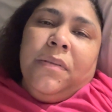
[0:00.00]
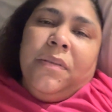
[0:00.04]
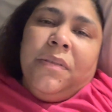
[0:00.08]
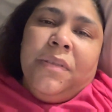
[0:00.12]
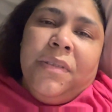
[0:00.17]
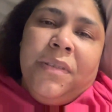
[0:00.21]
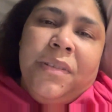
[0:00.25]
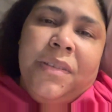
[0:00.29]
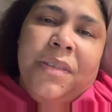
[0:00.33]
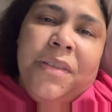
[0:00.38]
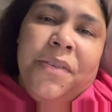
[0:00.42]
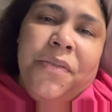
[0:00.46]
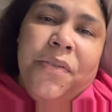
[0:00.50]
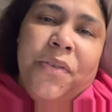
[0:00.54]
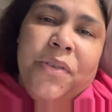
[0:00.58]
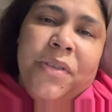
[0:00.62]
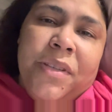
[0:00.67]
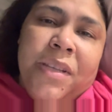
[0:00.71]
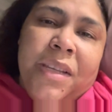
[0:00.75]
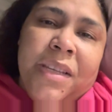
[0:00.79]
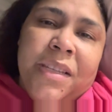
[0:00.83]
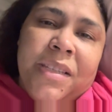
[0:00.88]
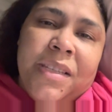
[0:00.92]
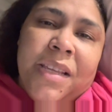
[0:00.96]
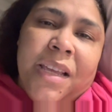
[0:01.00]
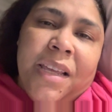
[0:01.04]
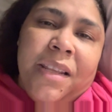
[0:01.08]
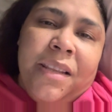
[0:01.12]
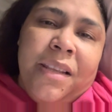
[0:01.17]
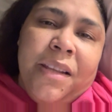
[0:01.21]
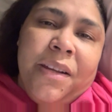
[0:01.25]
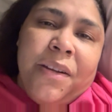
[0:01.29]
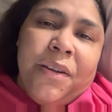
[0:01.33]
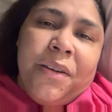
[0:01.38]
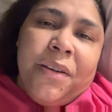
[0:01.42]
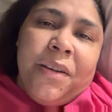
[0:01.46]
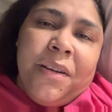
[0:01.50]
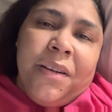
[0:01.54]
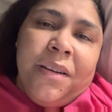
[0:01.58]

See if you see his head there.